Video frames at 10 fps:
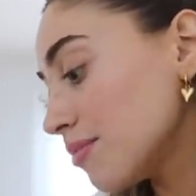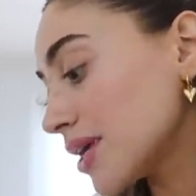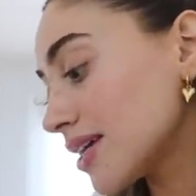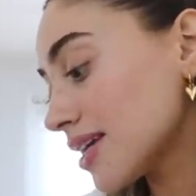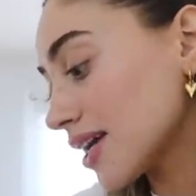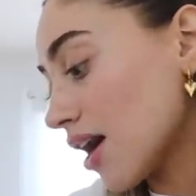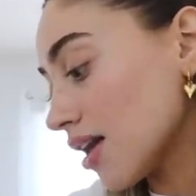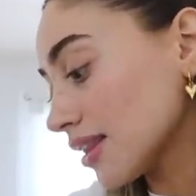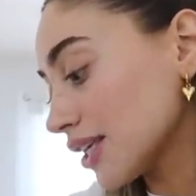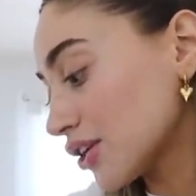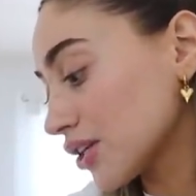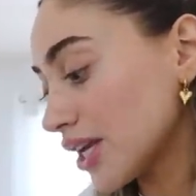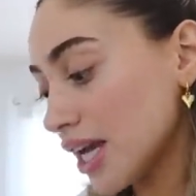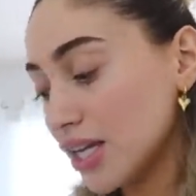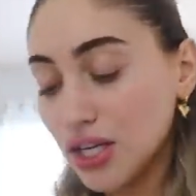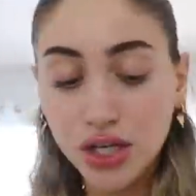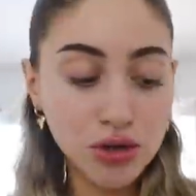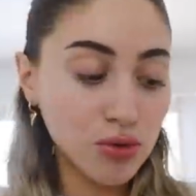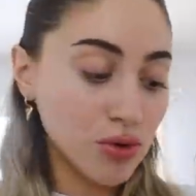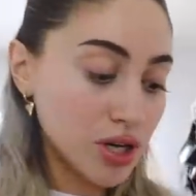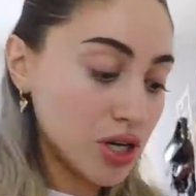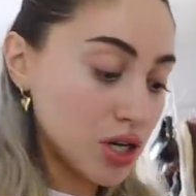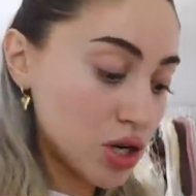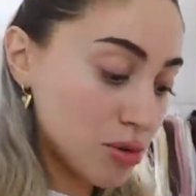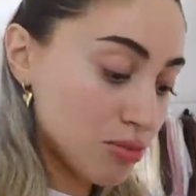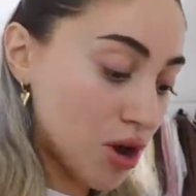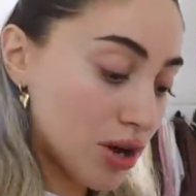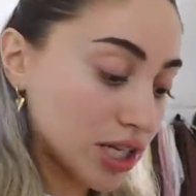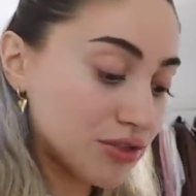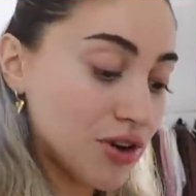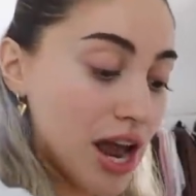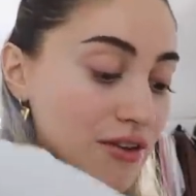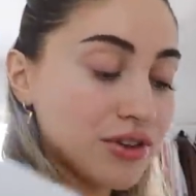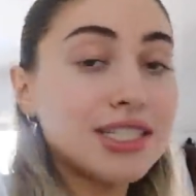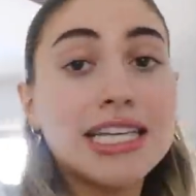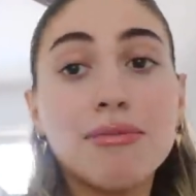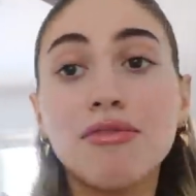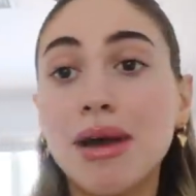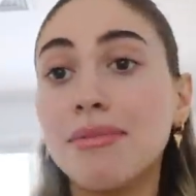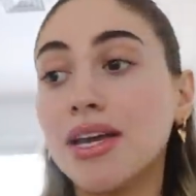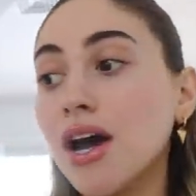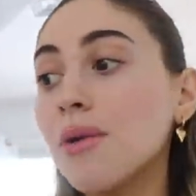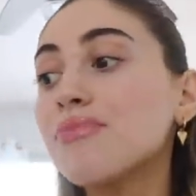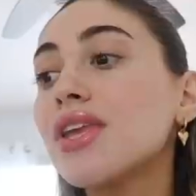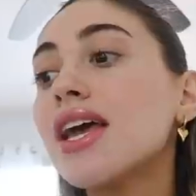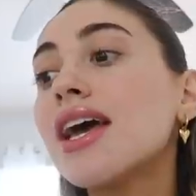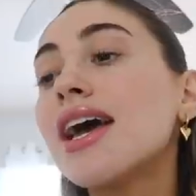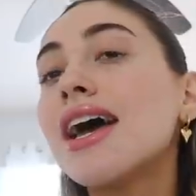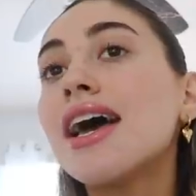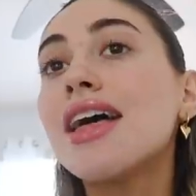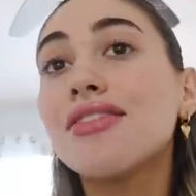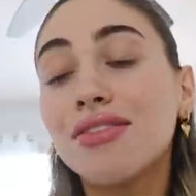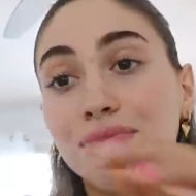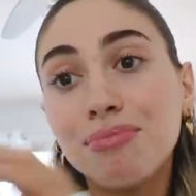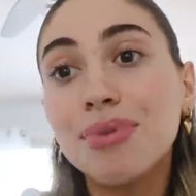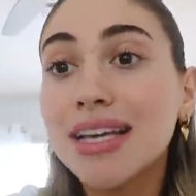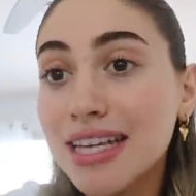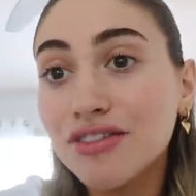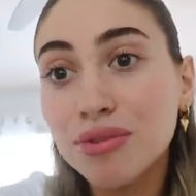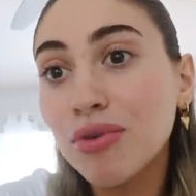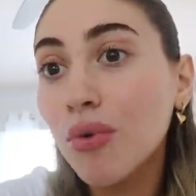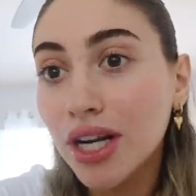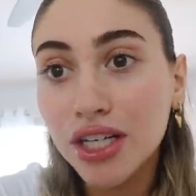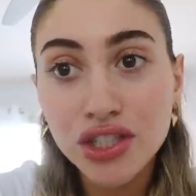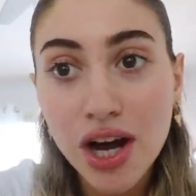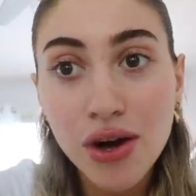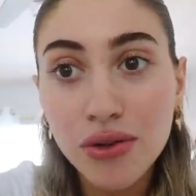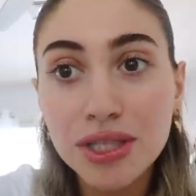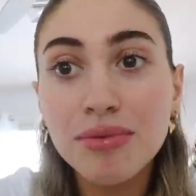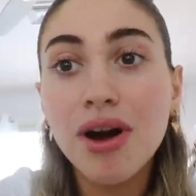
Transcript: because I got literally a new product for every step of my makeup because I've just been wanting to try all these